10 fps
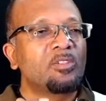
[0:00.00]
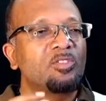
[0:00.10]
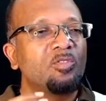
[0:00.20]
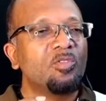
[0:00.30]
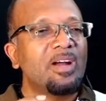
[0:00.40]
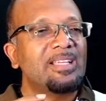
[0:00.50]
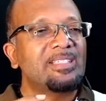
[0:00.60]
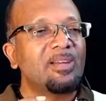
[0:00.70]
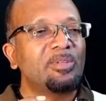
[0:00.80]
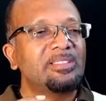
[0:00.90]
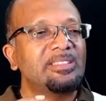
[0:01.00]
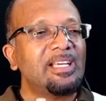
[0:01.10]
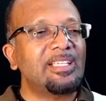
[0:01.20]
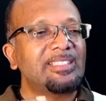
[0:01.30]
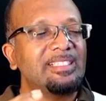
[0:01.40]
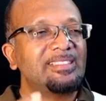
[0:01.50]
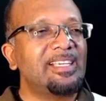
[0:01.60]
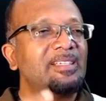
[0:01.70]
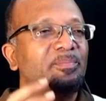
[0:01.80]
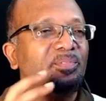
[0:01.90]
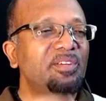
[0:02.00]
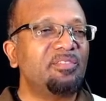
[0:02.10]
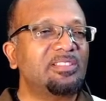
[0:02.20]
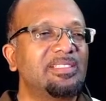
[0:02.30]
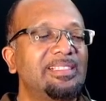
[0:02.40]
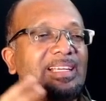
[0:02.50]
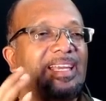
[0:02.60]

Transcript: So as I was as I said previously,